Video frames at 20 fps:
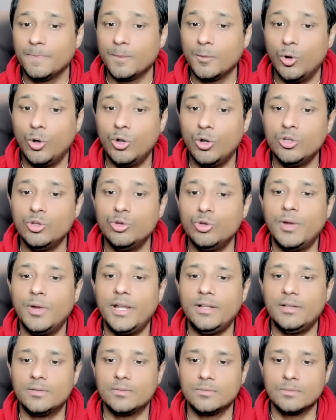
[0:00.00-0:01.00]
Or you
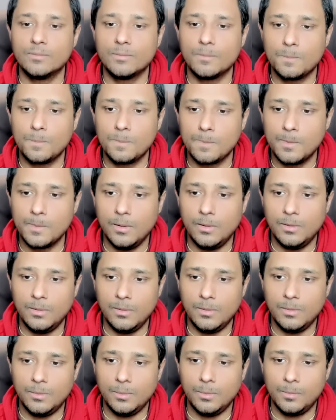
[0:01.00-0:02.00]
might
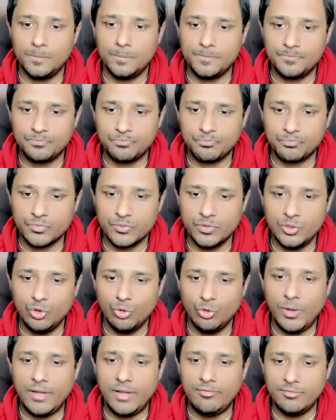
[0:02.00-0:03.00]
uh,
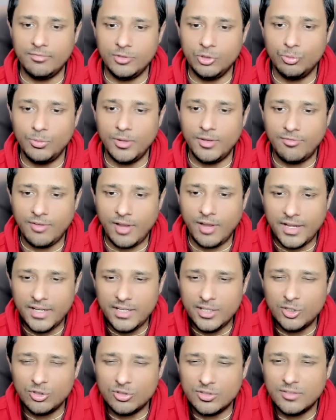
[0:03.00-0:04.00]
you might you may
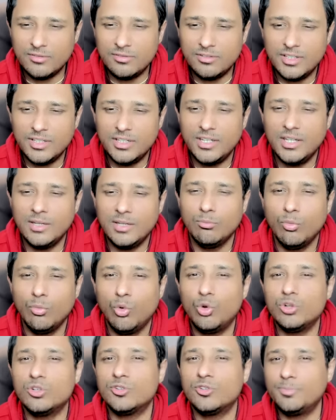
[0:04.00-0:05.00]
find yourself seeking
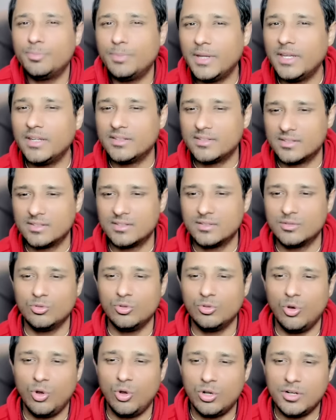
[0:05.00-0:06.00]
more space you
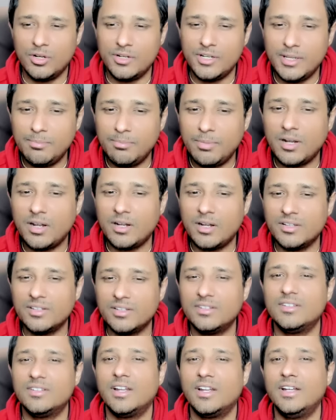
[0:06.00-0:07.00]
know or a deeper
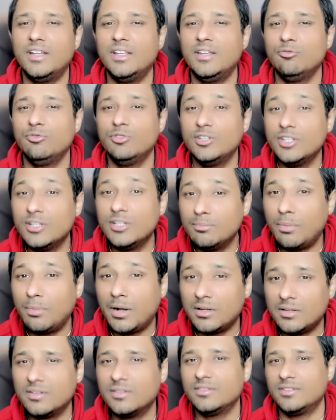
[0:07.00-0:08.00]
understanding within
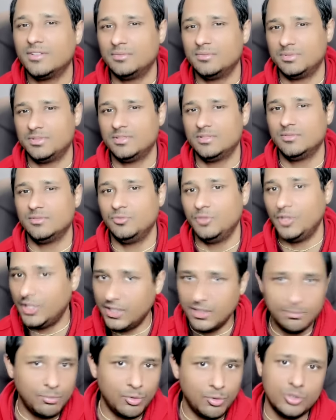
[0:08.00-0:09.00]
partnerships
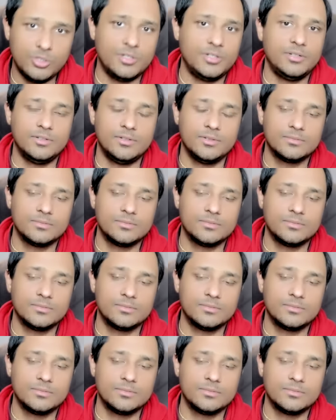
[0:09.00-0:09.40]
very important